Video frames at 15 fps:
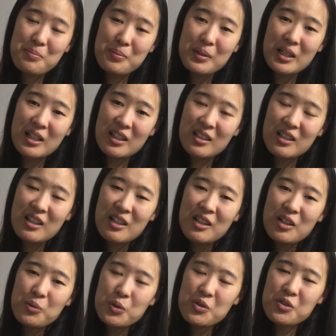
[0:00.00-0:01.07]
but
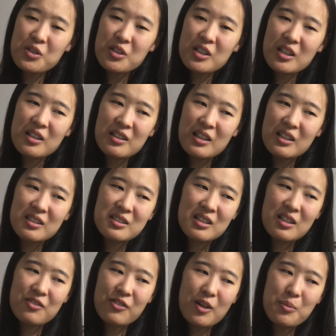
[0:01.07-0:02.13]
with certain, like
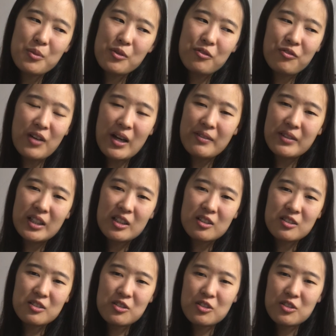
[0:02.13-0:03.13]
say if they move 5 liters,